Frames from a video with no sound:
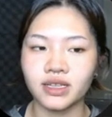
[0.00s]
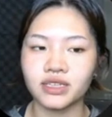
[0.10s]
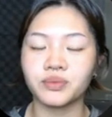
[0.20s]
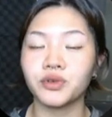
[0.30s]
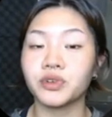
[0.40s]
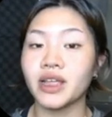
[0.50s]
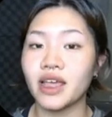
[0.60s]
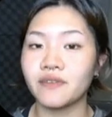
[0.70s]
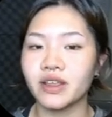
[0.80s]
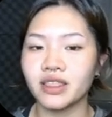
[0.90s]
let's put
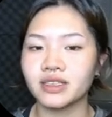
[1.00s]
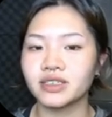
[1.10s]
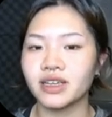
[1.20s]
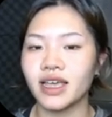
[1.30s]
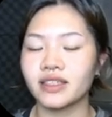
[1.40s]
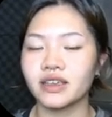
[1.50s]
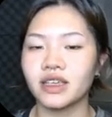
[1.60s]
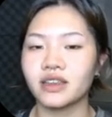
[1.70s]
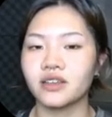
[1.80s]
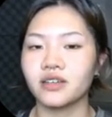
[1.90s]
everything together
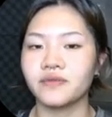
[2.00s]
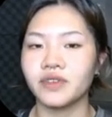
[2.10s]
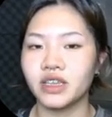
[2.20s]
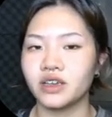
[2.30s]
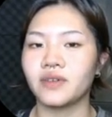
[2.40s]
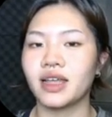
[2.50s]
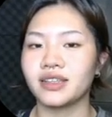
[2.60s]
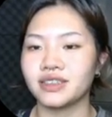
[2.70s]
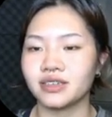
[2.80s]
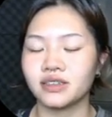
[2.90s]
in a video
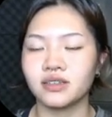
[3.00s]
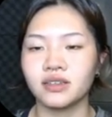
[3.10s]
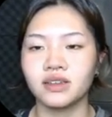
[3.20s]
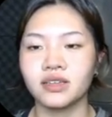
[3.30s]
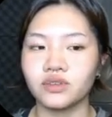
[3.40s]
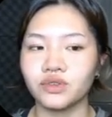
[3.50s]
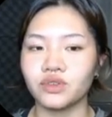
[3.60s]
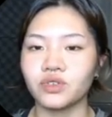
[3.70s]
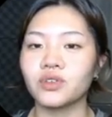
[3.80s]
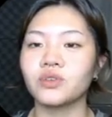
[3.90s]
editor.
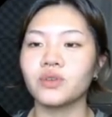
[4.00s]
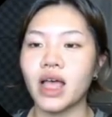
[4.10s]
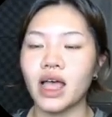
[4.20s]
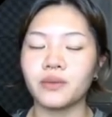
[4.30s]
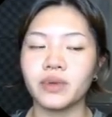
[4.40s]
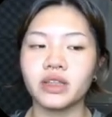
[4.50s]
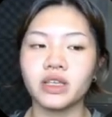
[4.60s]
So I will